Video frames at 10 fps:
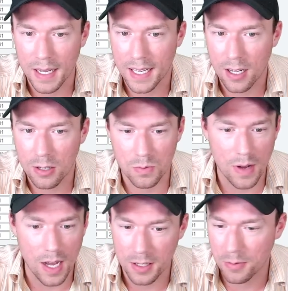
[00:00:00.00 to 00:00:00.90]
my calc was
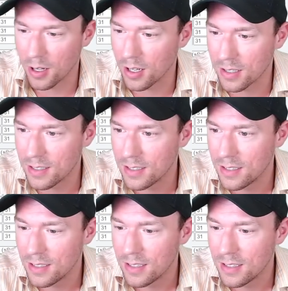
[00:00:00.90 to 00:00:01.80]
wildly wrong.
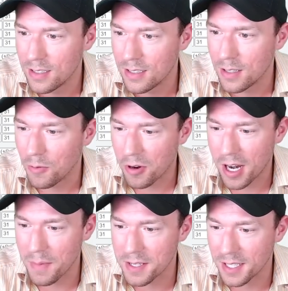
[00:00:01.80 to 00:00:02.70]

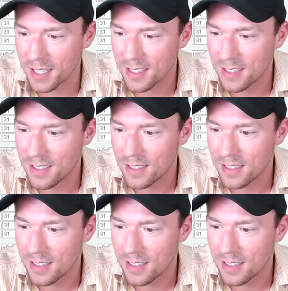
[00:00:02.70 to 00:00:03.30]
What did I miss here?